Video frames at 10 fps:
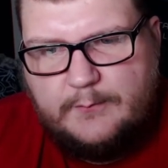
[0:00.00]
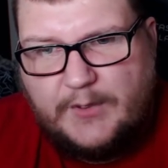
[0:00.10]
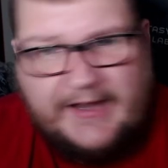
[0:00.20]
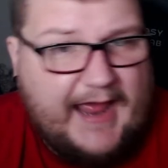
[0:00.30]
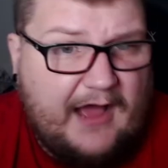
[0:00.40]

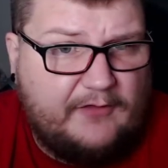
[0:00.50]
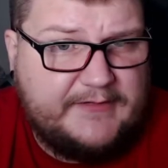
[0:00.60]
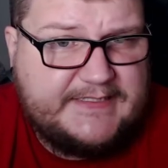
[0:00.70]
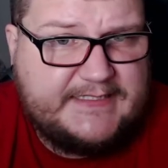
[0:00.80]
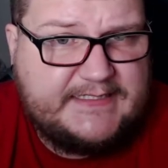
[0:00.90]
But now
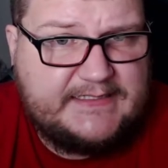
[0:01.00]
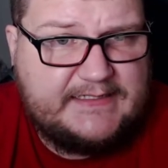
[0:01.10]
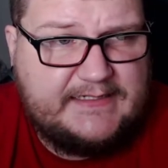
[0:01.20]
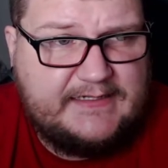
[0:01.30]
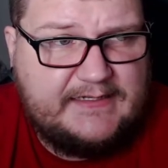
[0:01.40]
it's
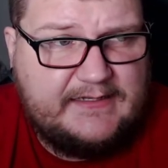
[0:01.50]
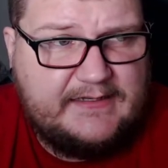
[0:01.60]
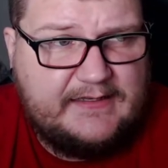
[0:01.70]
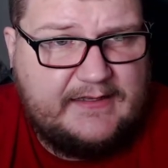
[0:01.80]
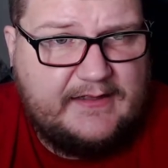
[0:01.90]

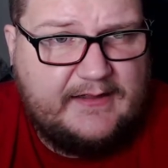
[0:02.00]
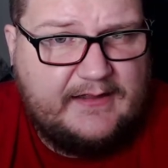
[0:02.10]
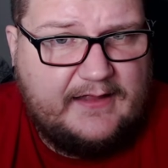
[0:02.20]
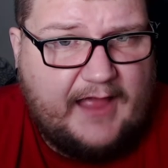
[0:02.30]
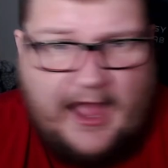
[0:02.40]

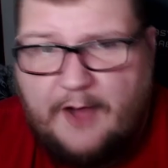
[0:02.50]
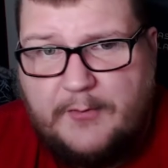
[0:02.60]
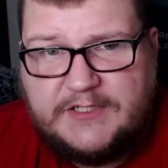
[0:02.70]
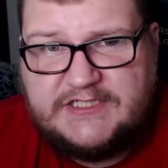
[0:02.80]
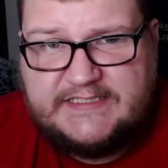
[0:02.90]
how
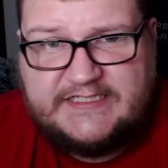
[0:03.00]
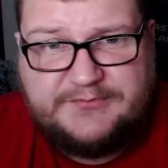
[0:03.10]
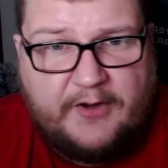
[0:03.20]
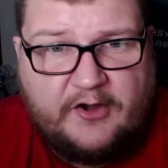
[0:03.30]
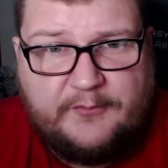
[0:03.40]
much is these
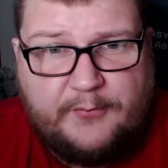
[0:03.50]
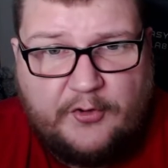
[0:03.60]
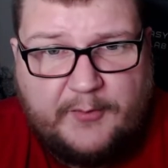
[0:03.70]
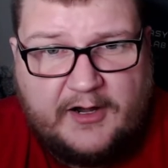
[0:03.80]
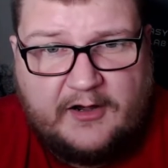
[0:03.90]

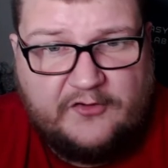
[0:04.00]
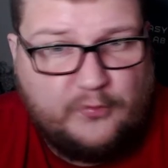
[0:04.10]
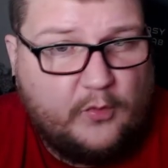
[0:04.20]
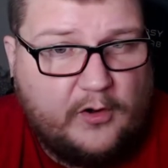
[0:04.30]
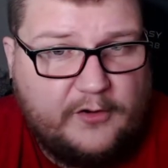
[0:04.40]
Pokemon cards
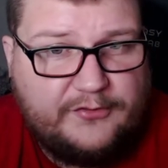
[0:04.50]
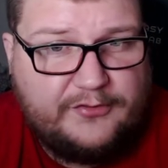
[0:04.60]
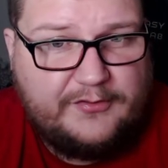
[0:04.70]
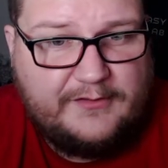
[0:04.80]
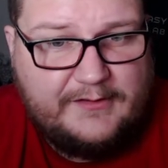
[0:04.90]

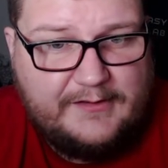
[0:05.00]
worth?